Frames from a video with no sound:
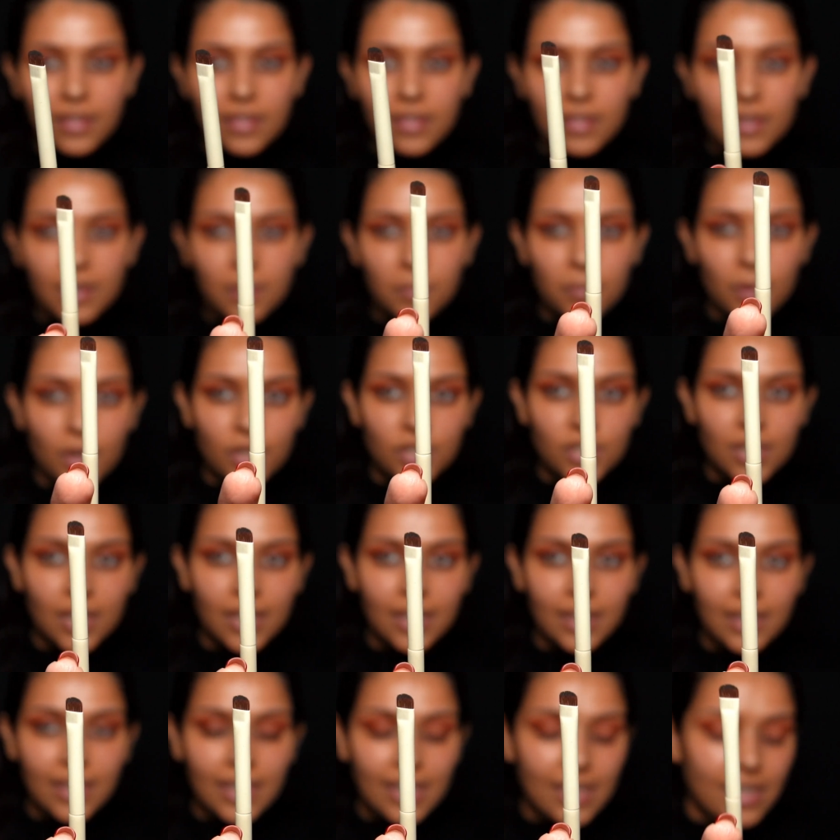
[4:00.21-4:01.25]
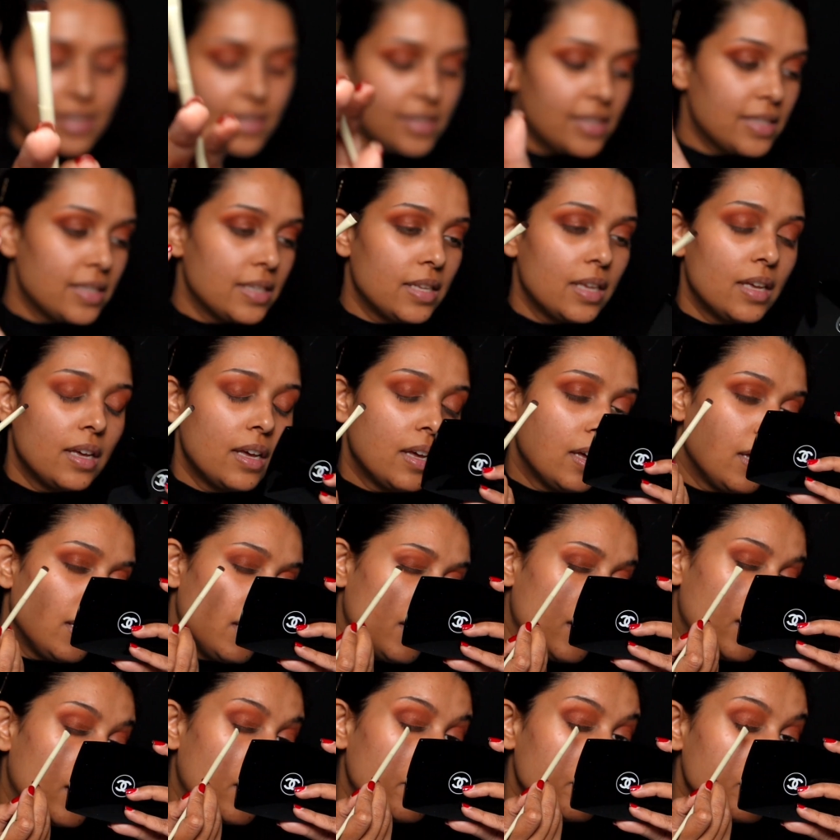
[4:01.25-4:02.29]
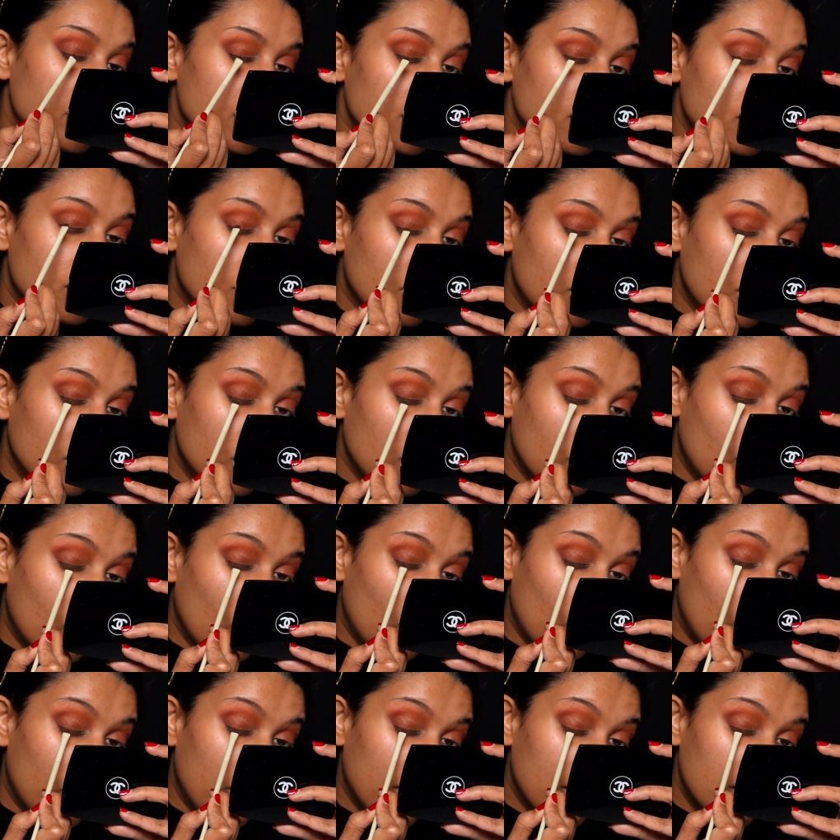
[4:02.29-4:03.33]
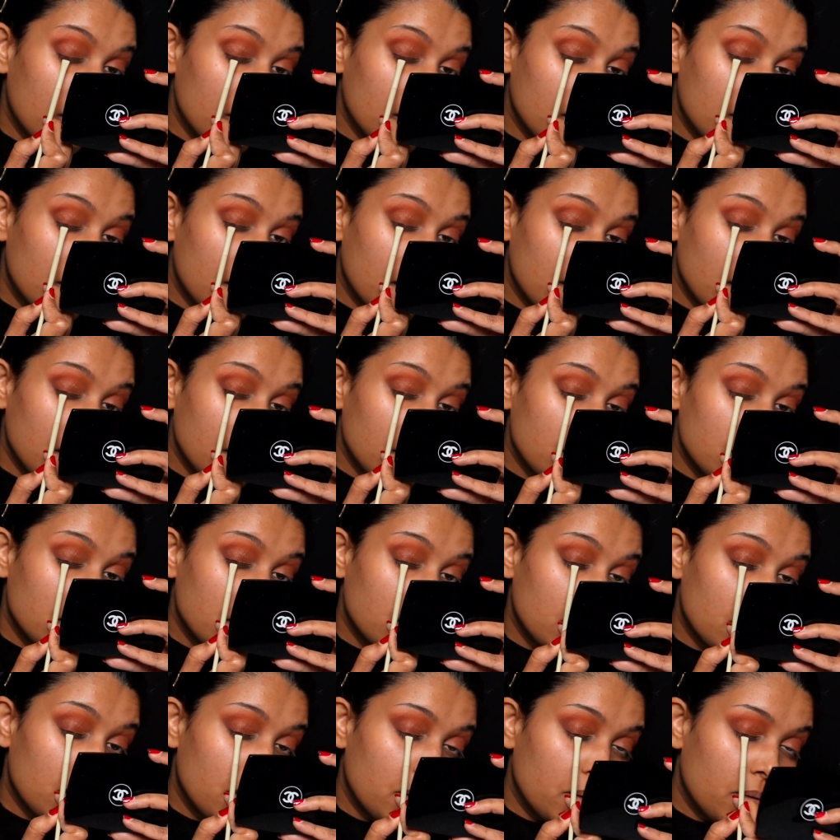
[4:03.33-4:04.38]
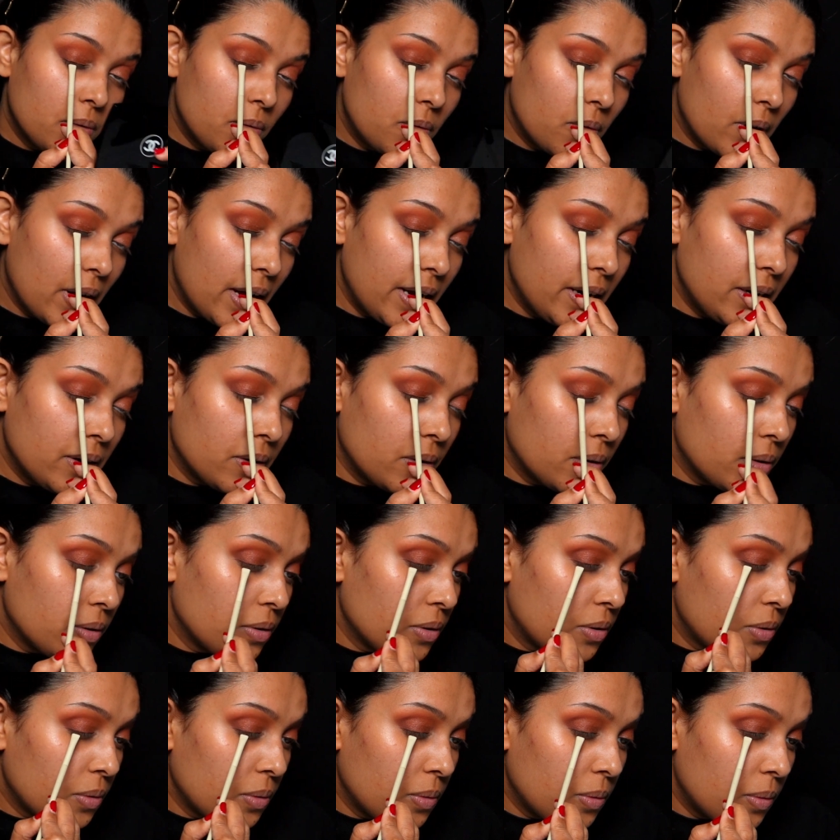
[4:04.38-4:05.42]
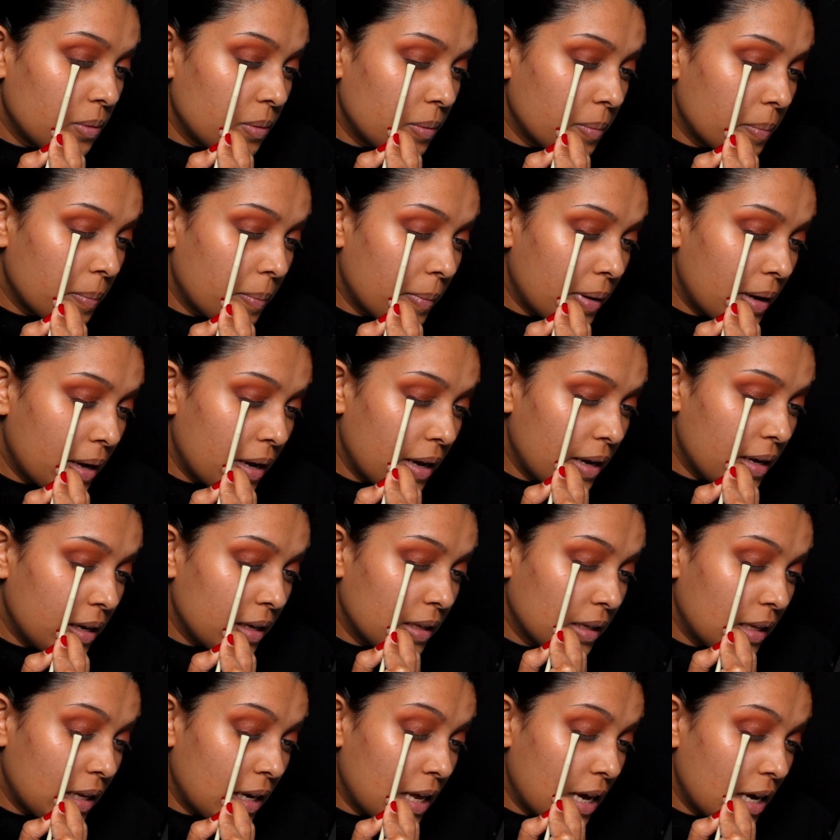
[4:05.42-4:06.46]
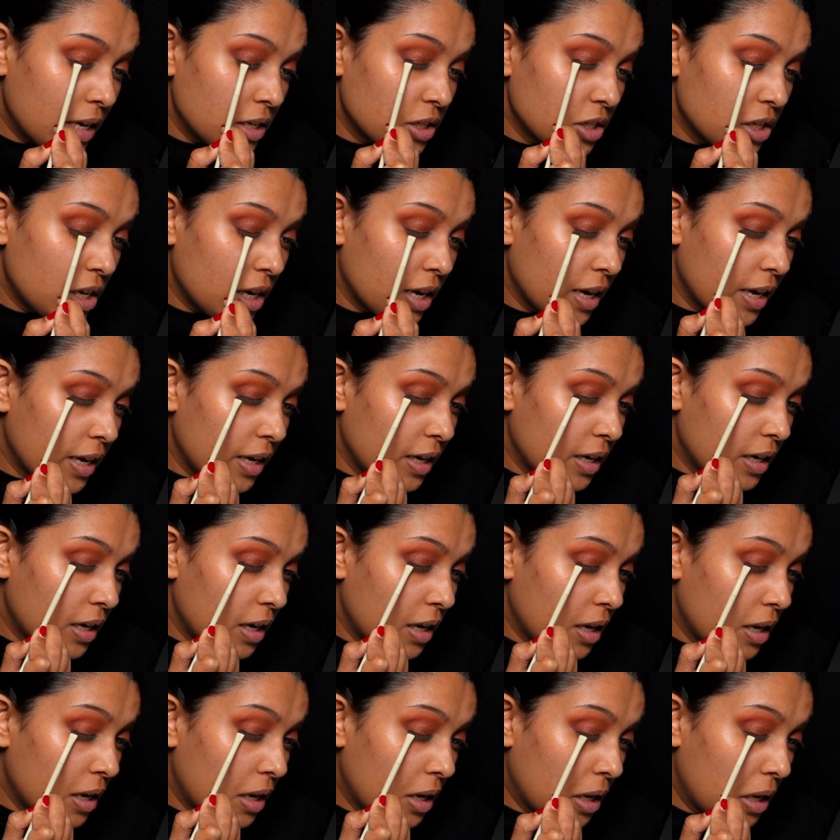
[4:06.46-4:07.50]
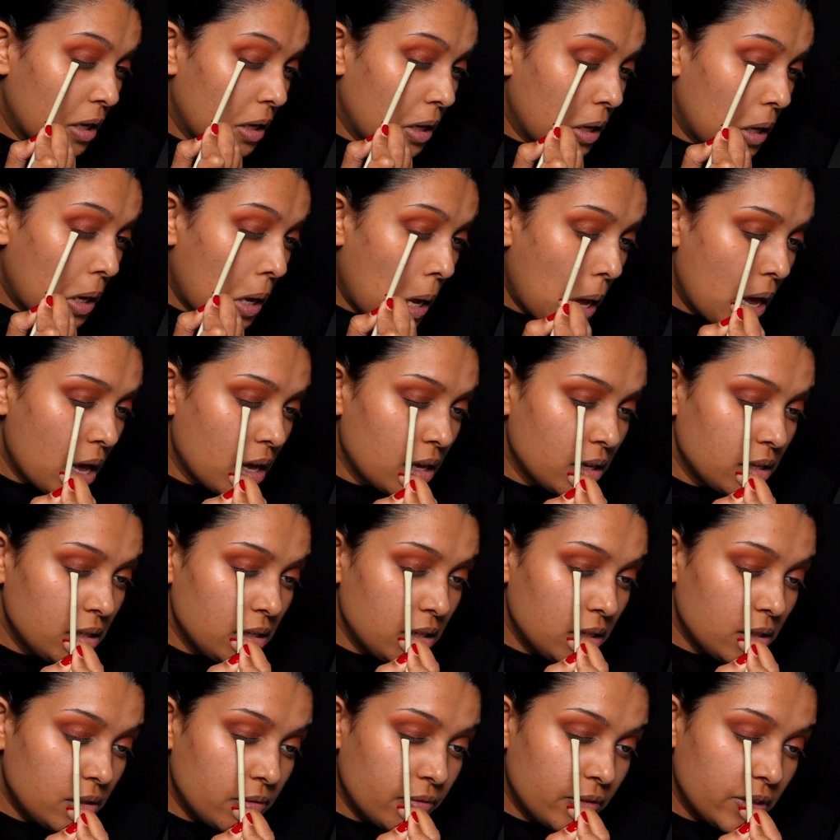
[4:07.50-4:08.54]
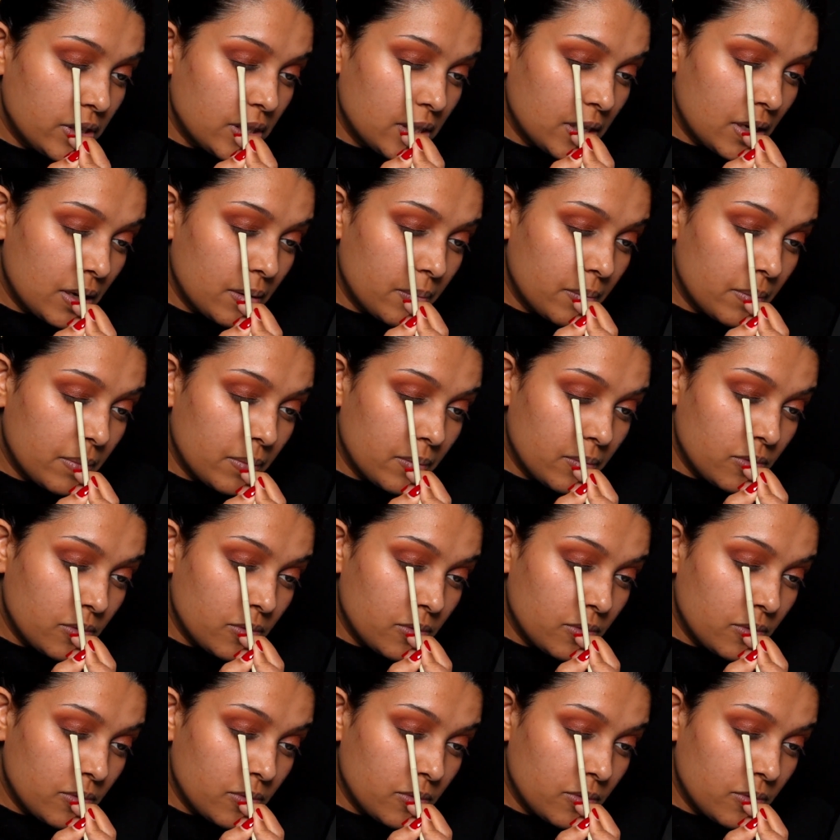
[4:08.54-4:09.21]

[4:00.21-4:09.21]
thin brush like this, I'm just gonna wiggle this right onto my lash line, just for some